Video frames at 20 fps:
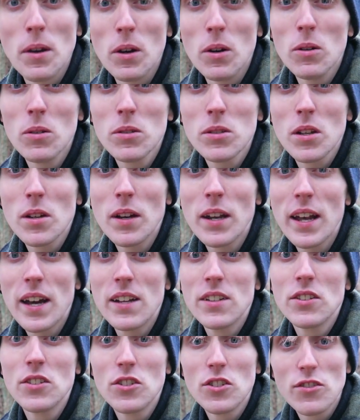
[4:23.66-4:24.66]
but it also
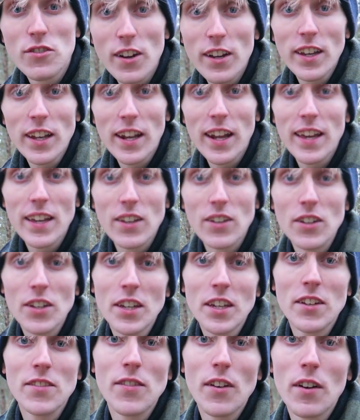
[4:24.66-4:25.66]
allows you to regulate your
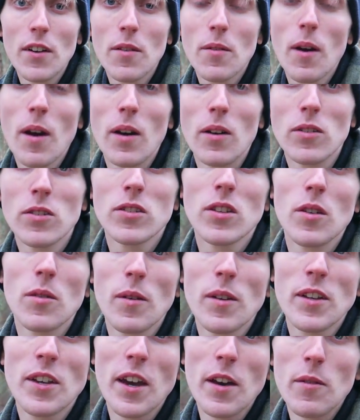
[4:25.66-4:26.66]
heat very well. So
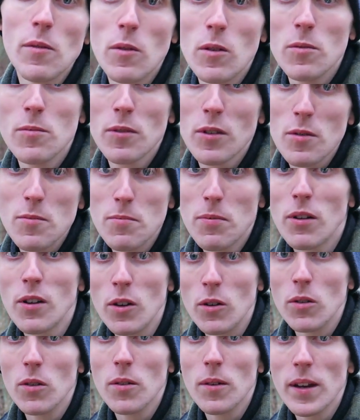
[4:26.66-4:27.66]
when you get warm, you can put
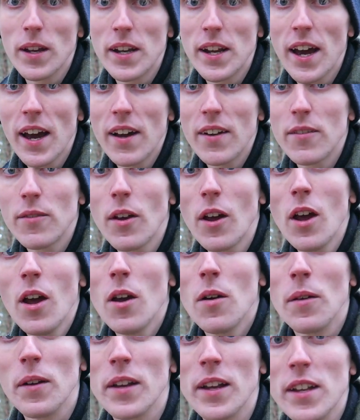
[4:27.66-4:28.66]
it all the way down.
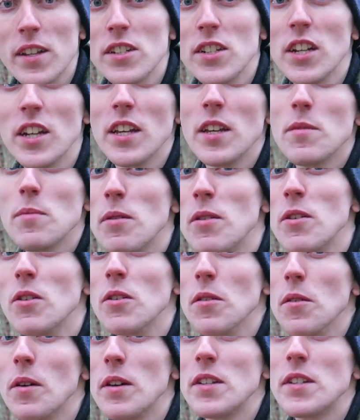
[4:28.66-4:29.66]
When you get chilly, you put it
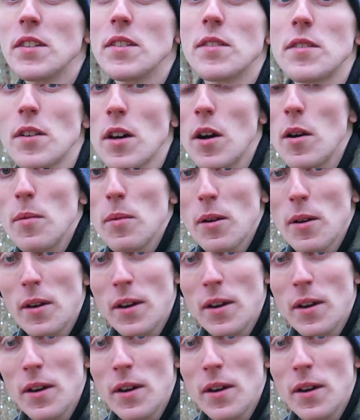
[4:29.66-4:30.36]
all the way to the top.